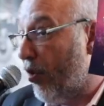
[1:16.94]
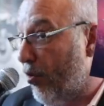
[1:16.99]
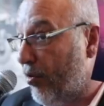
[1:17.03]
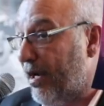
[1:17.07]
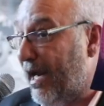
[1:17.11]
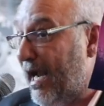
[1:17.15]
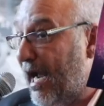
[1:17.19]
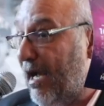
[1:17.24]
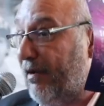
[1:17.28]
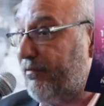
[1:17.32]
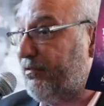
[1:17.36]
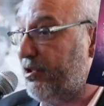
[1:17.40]

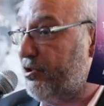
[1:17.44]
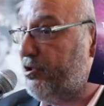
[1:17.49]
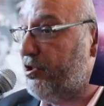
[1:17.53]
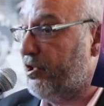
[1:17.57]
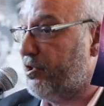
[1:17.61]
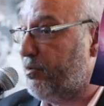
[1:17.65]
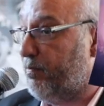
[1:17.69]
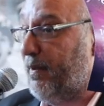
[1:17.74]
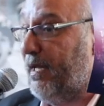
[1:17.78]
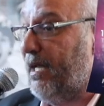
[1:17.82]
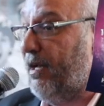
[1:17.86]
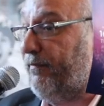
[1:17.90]
don't have to
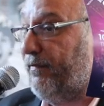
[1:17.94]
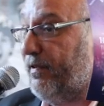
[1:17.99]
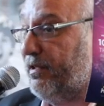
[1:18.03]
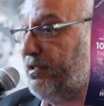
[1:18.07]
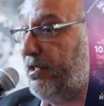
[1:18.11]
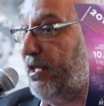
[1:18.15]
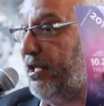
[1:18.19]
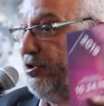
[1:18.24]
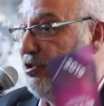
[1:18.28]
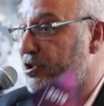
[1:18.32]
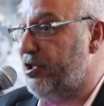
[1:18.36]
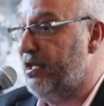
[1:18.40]
just be a
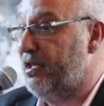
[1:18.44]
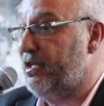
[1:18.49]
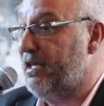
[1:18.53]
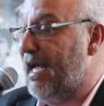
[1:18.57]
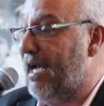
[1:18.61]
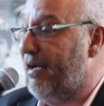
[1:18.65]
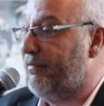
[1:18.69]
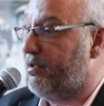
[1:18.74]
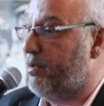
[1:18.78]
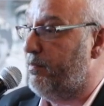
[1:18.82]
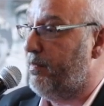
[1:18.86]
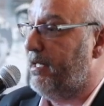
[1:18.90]

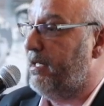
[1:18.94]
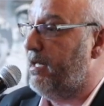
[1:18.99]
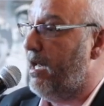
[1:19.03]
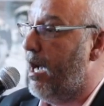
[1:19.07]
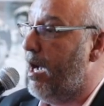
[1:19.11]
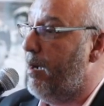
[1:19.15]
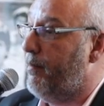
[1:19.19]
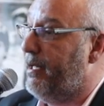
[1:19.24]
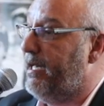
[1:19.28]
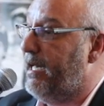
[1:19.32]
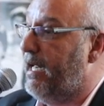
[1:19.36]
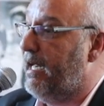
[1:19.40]
physician. You have to be
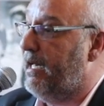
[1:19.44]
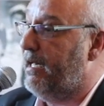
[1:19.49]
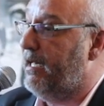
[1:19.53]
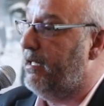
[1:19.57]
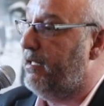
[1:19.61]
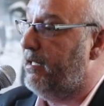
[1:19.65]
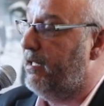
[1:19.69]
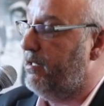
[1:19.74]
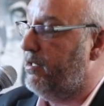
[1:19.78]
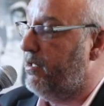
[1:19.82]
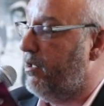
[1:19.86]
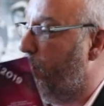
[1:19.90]

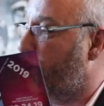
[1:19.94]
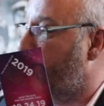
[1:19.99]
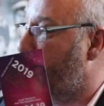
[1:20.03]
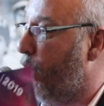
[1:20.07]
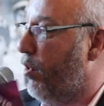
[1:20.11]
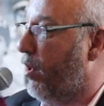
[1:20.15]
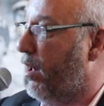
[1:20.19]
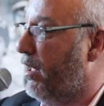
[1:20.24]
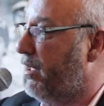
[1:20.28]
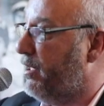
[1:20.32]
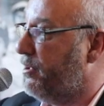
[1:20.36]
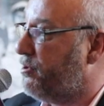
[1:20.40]
nominated, and
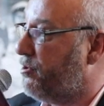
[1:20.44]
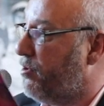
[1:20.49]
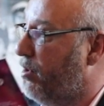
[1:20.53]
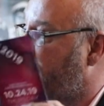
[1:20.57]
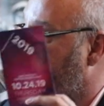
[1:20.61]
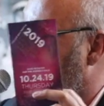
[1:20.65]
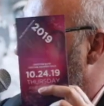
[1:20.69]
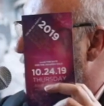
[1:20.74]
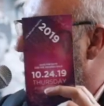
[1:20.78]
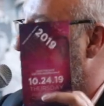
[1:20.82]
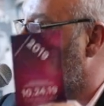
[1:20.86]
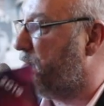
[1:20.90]
the award
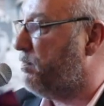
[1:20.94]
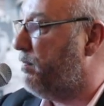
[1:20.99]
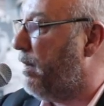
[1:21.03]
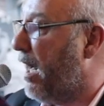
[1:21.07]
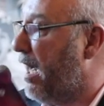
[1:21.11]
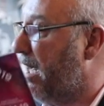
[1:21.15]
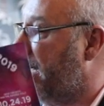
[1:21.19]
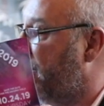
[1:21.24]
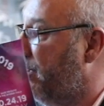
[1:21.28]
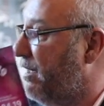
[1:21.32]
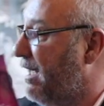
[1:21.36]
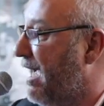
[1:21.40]
is called the
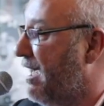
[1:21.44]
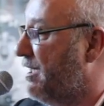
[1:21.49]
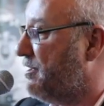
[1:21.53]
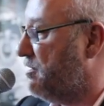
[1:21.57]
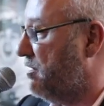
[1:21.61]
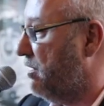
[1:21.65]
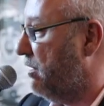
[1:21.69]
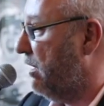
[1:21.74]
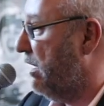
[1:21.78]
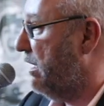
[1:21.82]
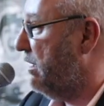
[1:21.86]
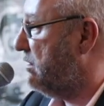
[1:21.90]
Inspired
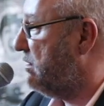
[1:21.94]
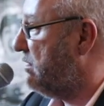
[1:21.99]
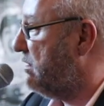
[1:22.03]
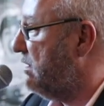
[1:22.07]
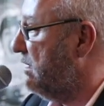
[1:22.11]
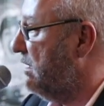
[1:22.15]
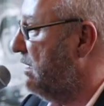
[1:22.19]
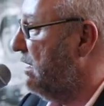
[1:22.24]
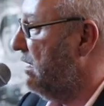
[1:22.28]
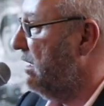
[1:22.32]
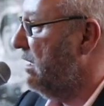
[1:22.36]
Excellence.